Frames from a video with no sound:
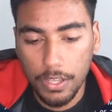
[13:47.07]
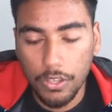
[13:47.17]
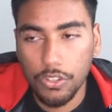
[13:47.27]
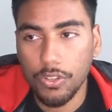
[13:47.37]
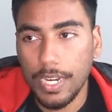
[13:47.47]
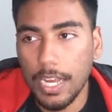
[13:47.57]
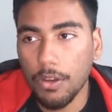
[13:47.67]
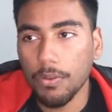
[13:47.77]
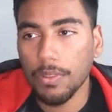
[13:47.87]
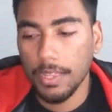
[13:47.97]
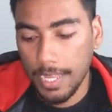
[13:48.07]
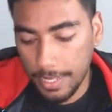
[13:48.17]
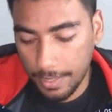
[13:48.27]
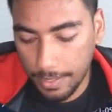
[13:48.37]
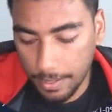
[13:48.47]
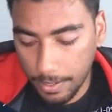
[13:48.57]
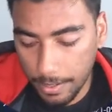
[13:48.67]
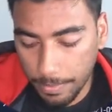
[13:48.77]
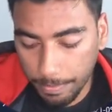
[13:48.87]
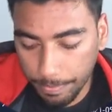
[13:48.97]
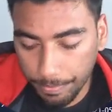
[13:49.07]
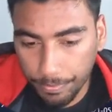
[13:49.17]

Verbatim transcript: So now let's um,